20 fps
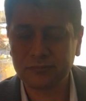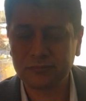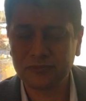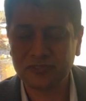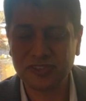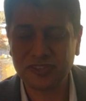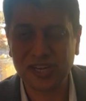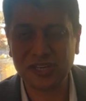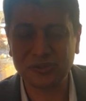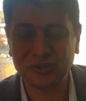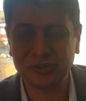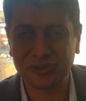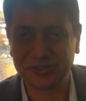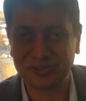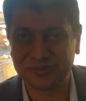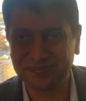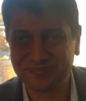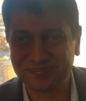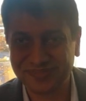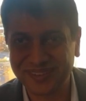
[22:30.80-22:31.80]
Feeling Good.
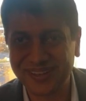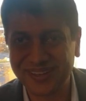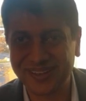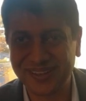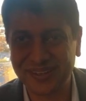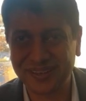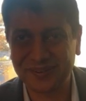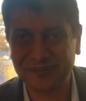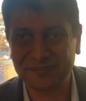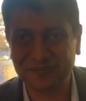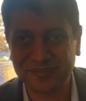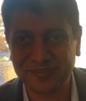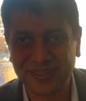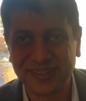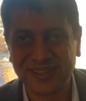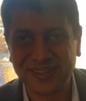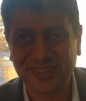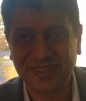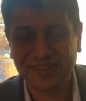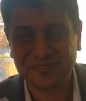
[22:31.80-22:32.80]

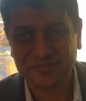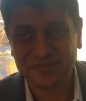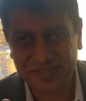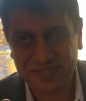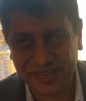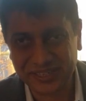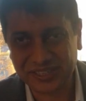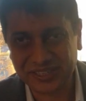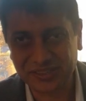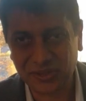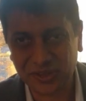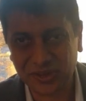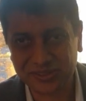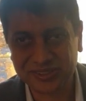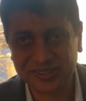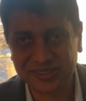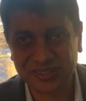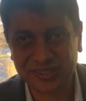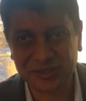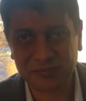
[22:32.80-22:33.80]
Forgetting the
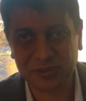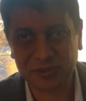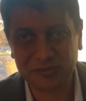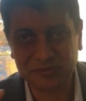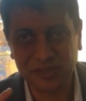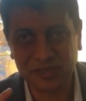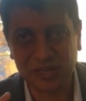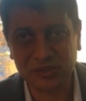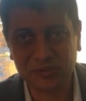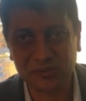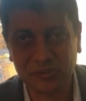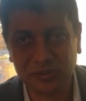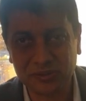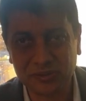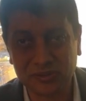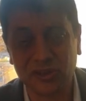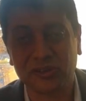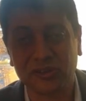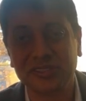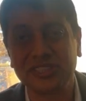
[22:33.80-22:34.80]
author name, but Feeling Good,
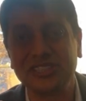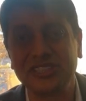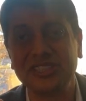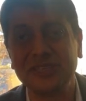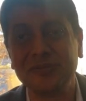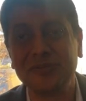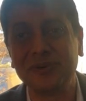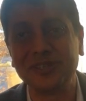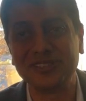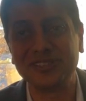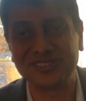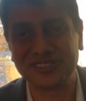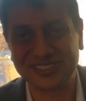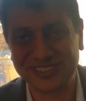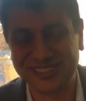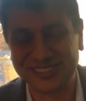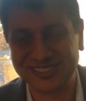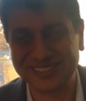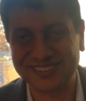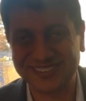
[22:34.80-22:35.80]
Dr. D. Burns.
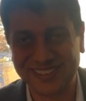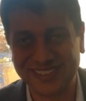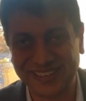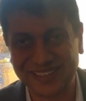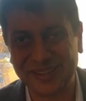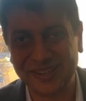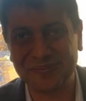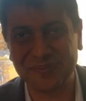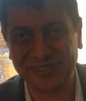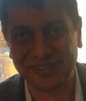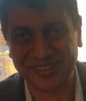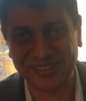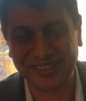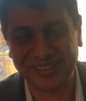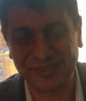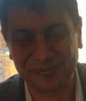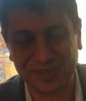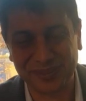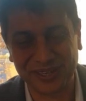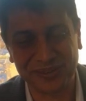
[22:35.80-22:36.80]
Yes, I remember the
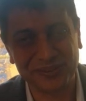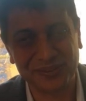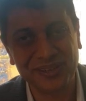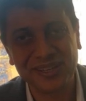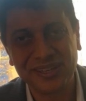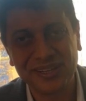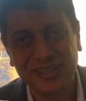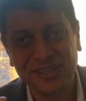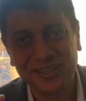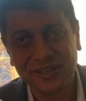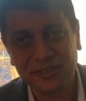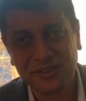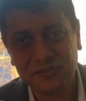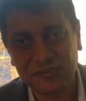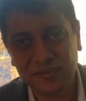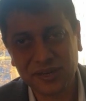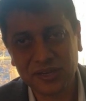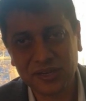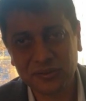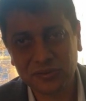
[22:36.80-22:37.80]
name now.
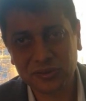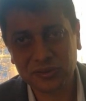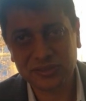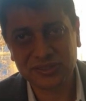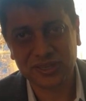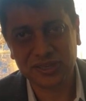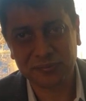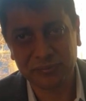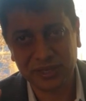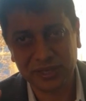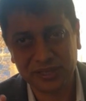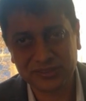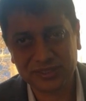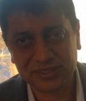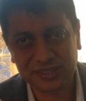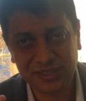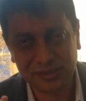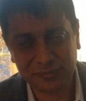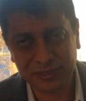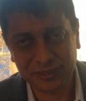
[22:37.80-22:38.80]
Feeling Good is an
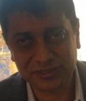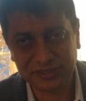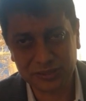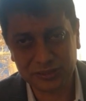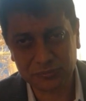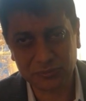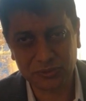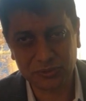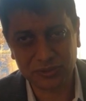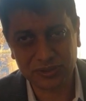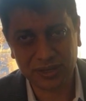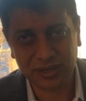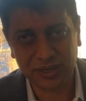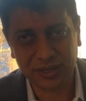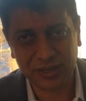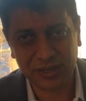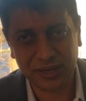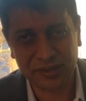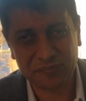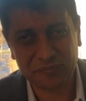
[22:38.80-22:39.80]
amazing, amazing book.
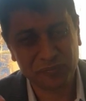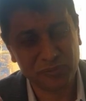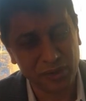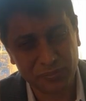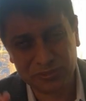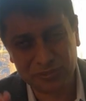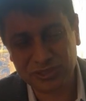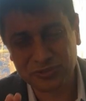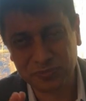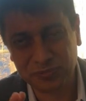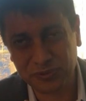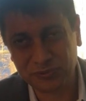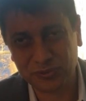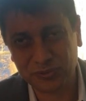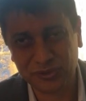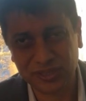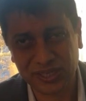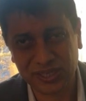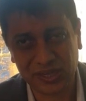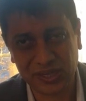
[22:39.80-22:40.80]
I promised
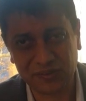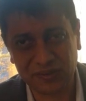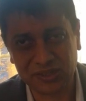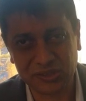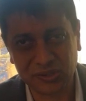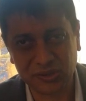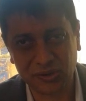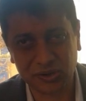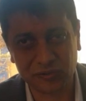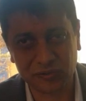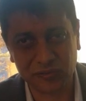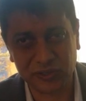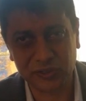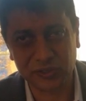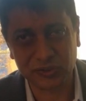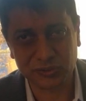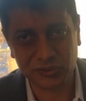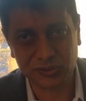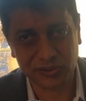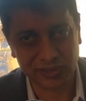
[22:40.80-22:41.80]
before that I will record
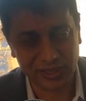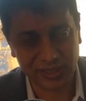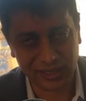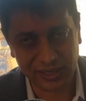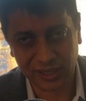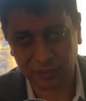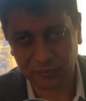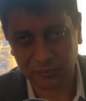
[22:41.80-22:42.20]
videos on that.